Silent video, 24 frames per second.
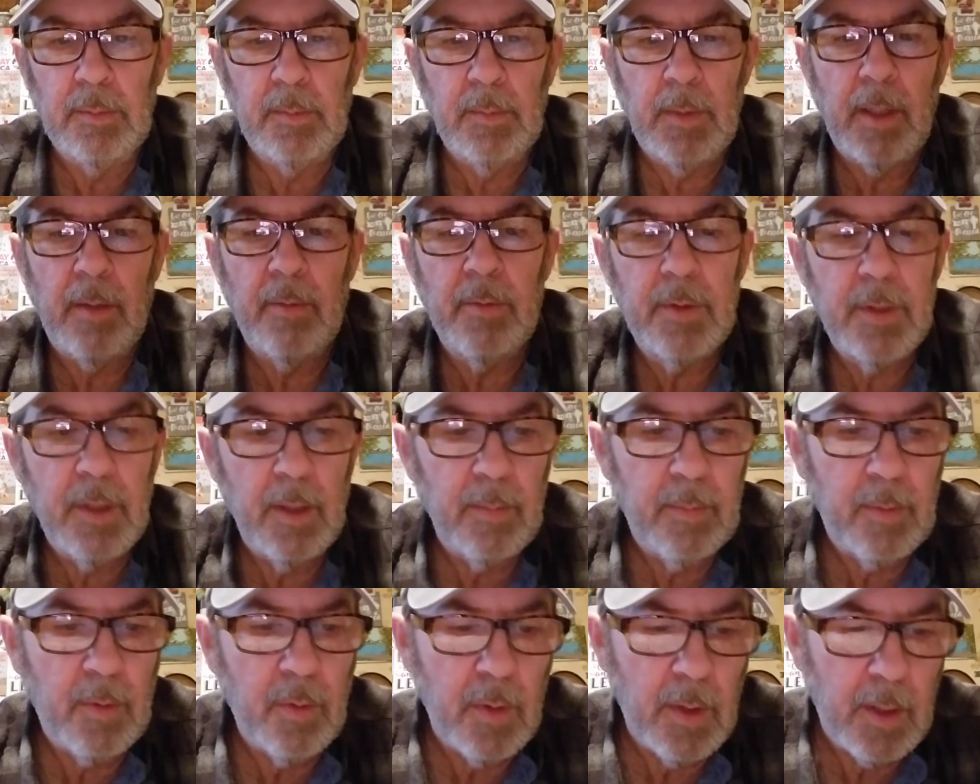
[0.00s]
I was
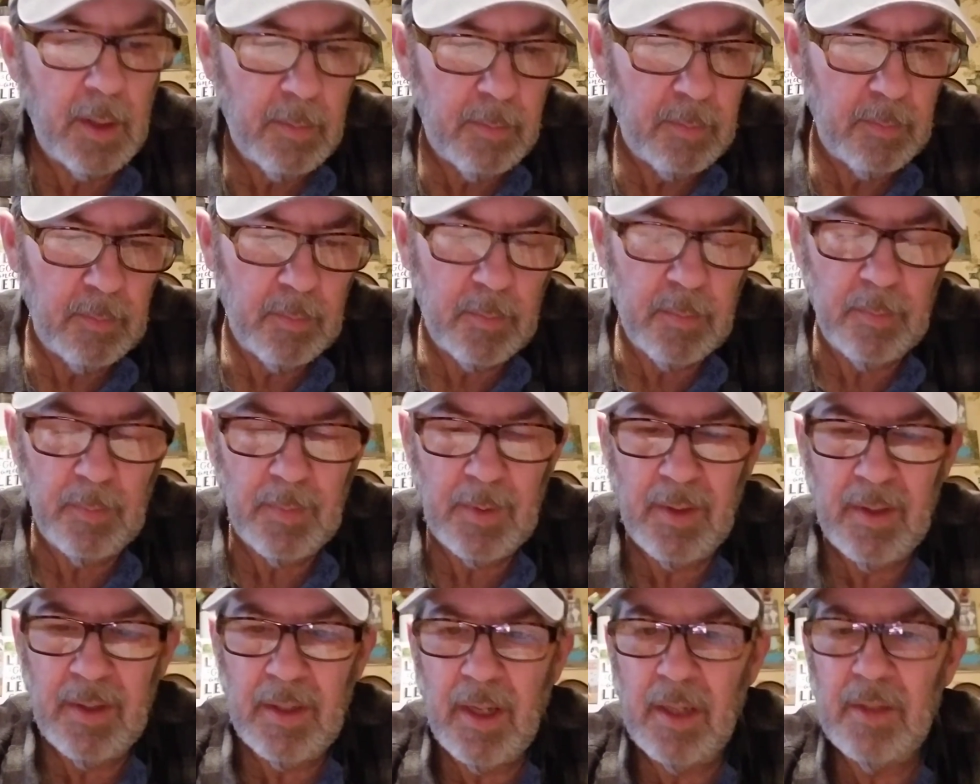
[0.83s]
up quite,
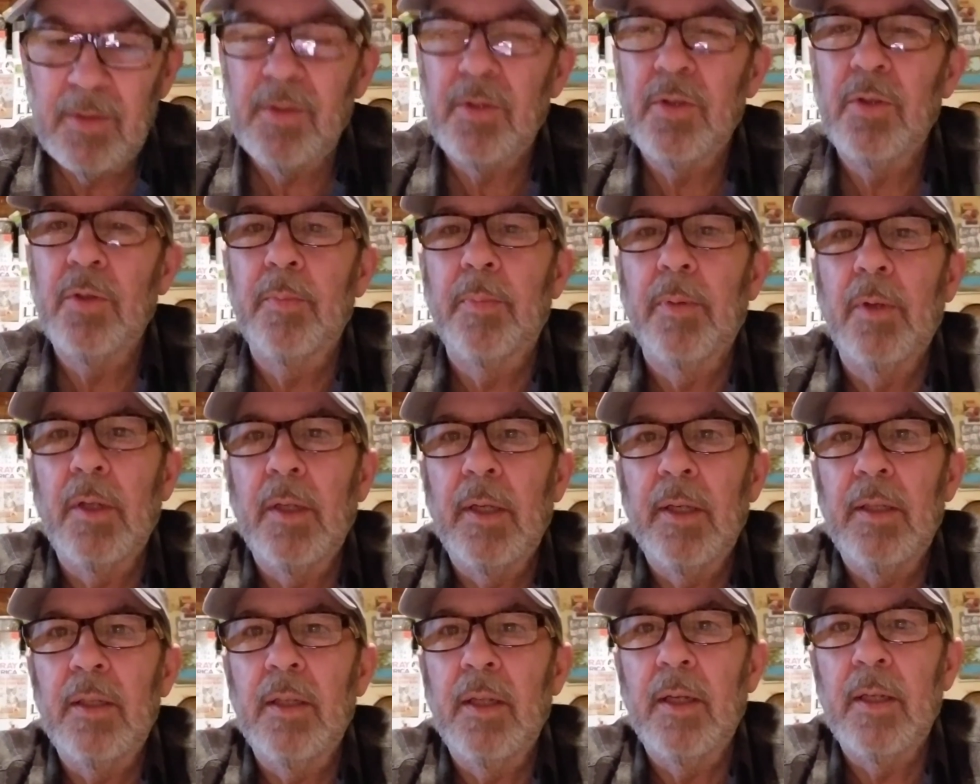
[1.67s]
well, not super
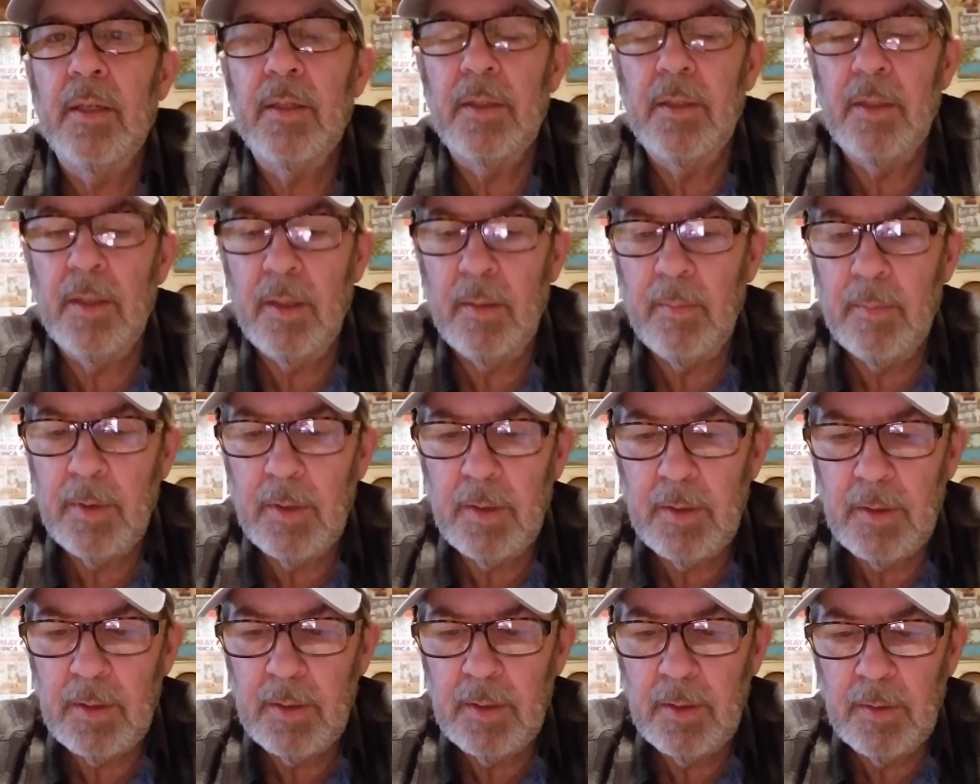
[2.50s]
late last night, but I
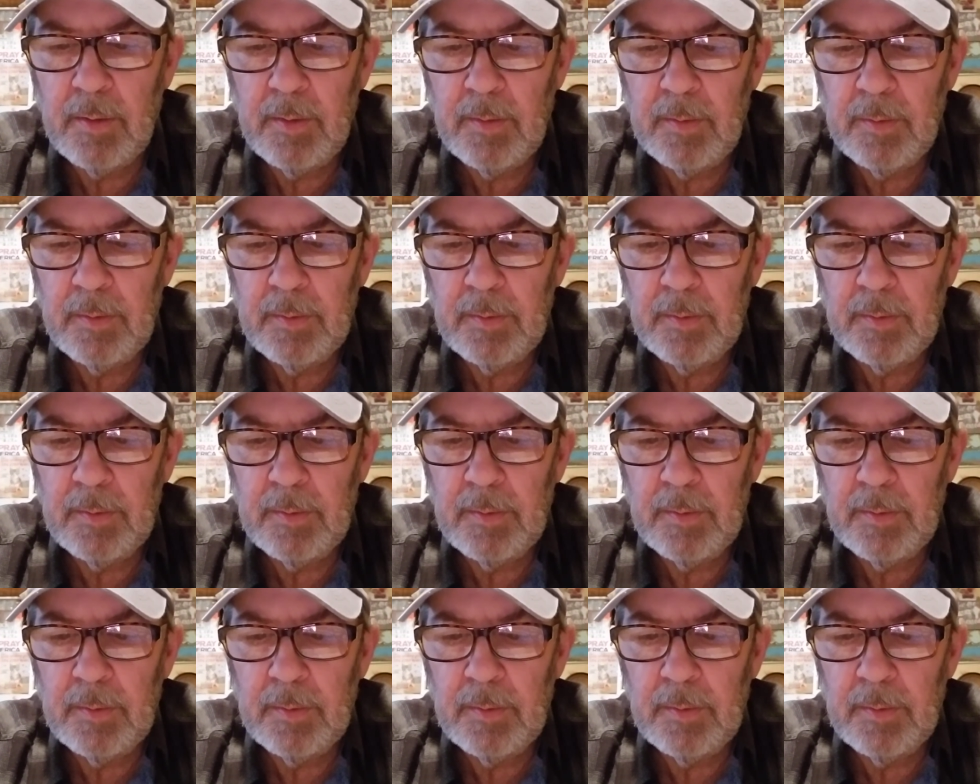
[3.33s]
still,